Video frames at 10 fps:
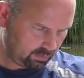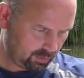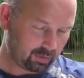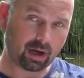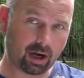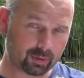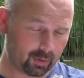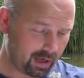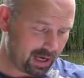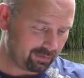don't know,
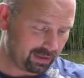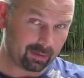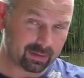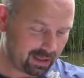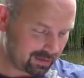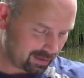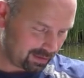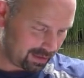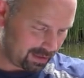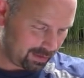Hardcore Henry, that was the
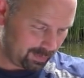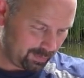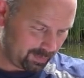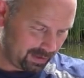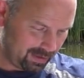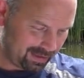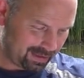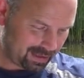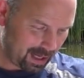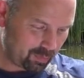answer. Um,
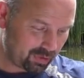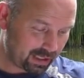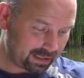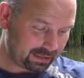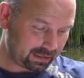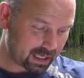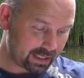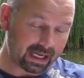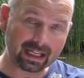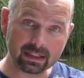Gabriel
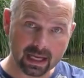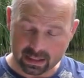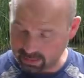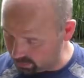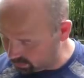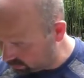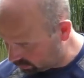Hernandez.